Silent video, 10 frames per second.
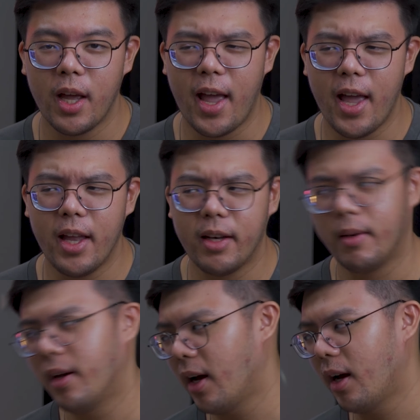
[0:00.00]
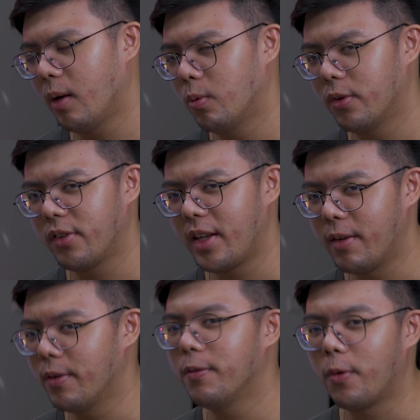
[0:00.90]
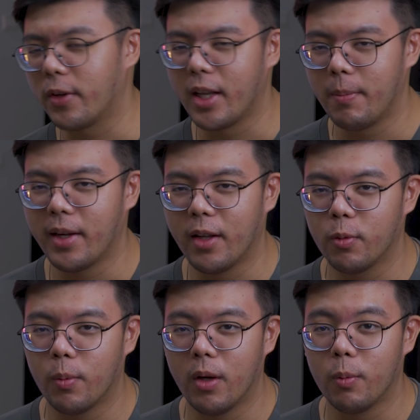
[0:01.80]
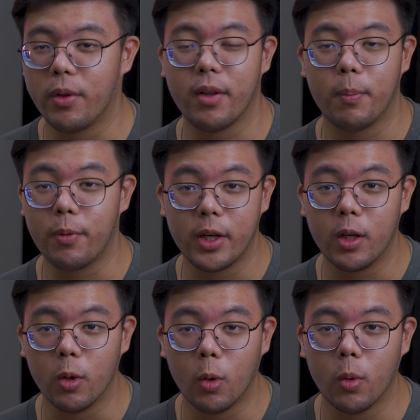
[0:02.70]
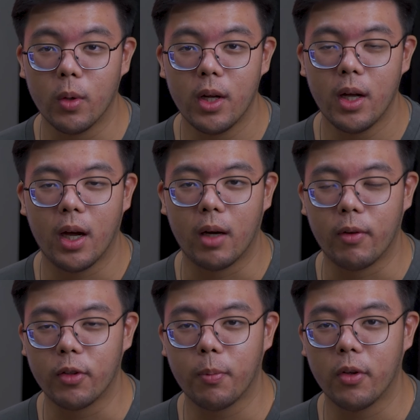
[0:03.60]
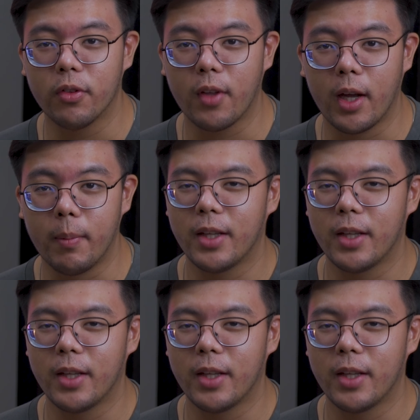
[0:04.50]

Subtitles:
and I would say even for gaming as well, with a pretty low response time.